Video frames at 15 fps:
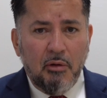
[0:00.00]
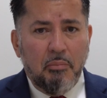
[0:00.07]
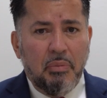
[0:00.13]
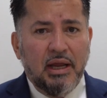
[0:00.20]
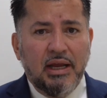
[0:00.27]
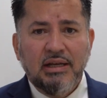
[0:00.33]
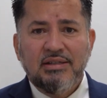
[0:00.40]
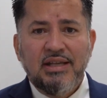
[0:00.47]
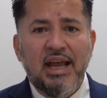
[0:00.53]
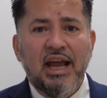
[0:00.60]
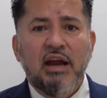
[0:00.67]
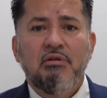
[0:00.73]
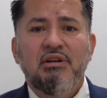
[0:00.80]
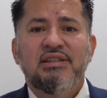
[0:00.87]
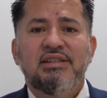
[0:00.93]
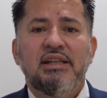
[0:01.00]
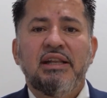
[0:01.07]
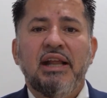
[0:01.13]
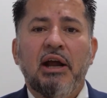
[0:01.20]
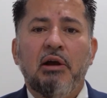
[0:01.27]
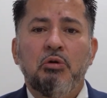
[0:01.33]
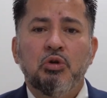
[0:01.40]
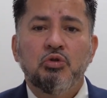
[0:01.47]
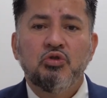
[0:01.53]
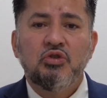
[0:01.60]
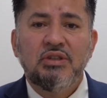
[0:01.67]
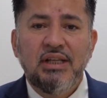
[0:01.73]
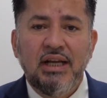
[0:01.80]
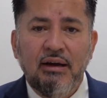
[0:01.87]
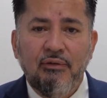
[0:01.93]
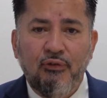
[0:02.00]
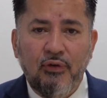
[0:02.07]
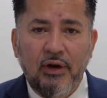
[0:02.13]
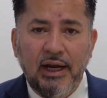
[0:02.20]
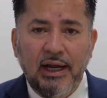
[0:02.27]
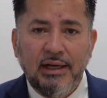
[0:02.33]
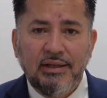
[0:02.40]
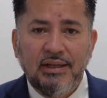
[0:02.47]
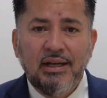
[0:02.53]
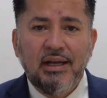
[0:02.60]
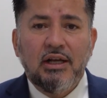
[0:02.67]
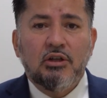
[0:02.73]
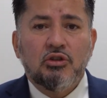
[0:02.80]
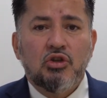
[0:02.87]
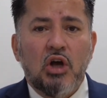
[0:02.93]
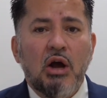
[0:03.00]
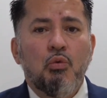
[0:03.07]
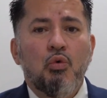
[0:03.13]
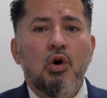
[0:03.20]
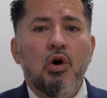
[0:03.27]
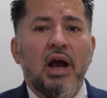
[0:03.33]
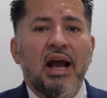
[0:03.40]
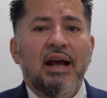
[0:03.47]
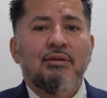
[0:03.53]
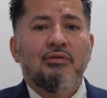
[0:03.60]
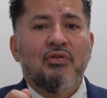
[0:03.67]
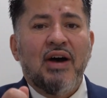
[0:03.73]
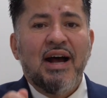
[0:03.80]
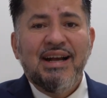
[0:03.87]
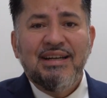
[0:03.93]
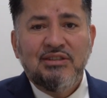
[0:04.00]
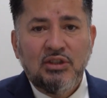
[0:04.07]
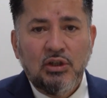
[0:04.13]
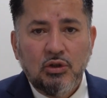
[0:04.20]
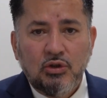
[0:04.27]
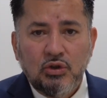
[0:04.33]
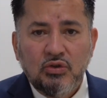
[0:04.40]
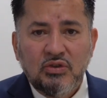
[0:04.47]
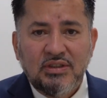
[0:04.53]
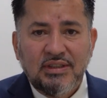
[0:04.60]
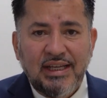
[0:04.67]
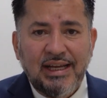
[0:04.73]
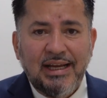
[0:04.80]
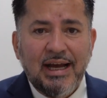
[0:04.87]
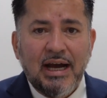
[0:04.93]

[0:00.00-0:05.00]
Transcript: because every scenario is different. So I will advise you to seek